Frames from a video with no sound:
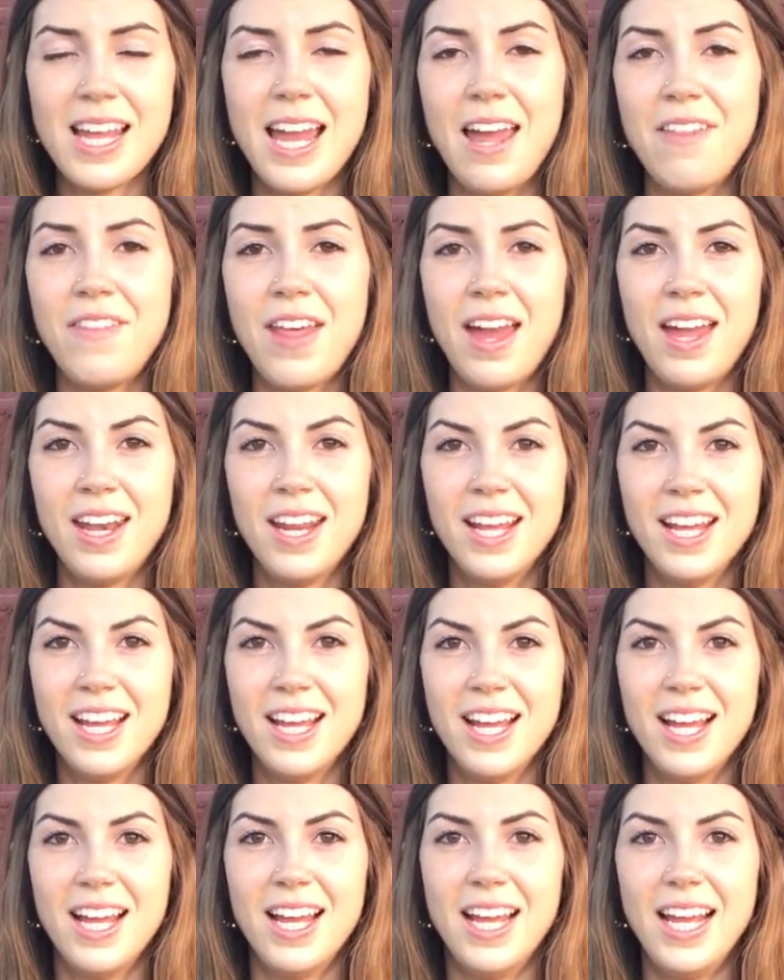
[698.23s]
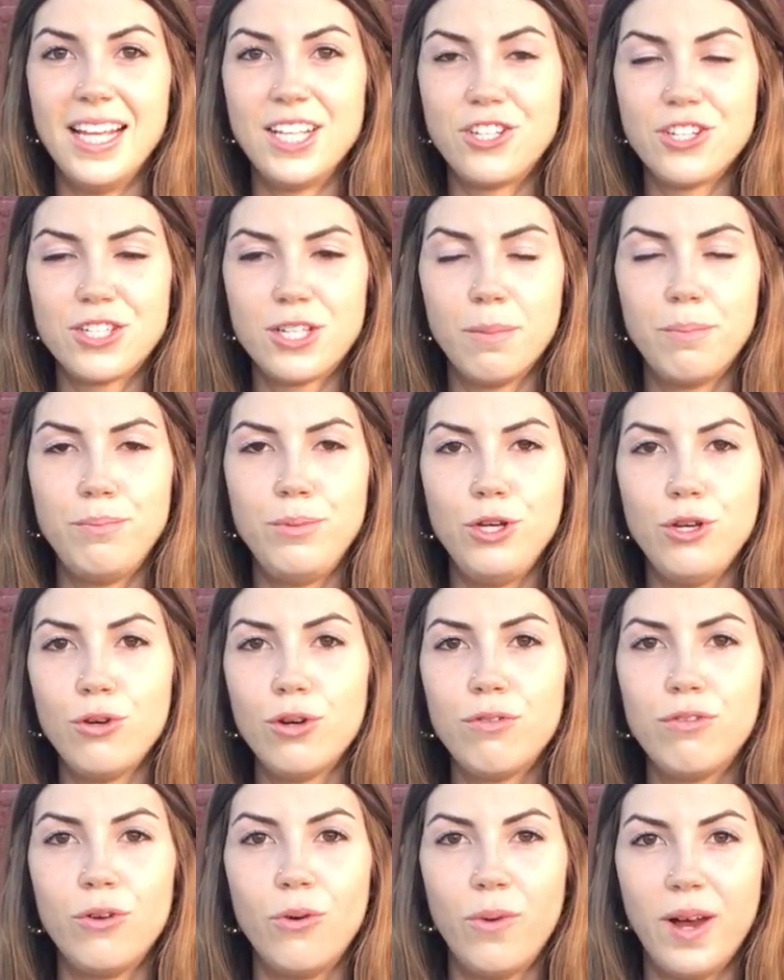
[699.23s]
and that it's just a
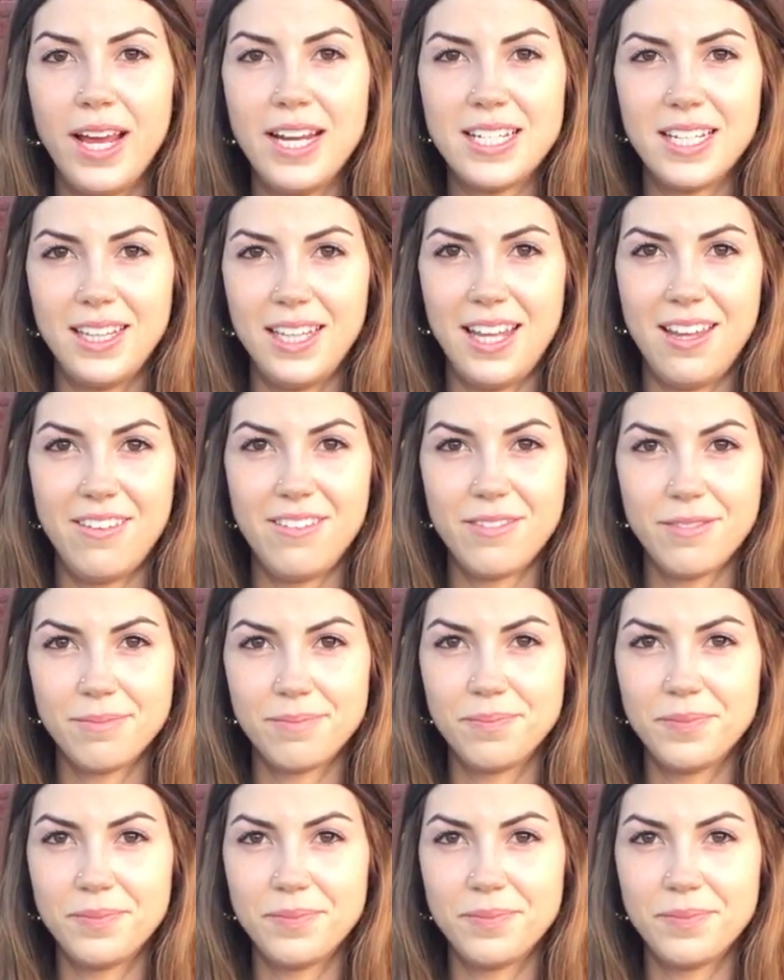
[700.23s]
beautiful way to live